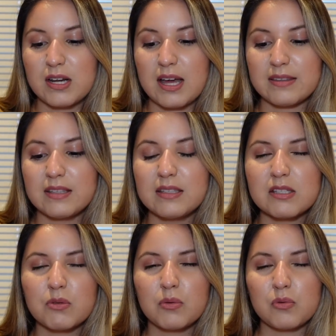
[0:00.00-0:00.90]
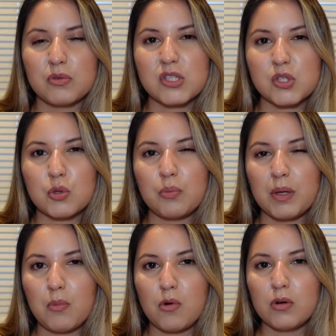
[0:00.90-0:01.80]
I think this one would suit me
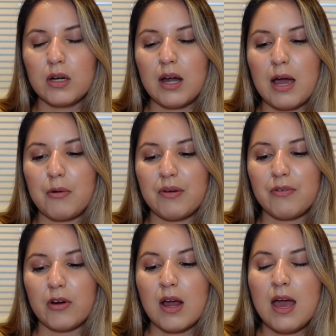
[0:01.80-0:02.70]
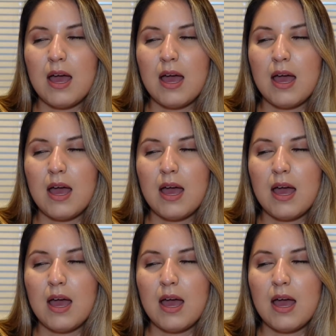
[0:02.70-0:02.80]
more. However,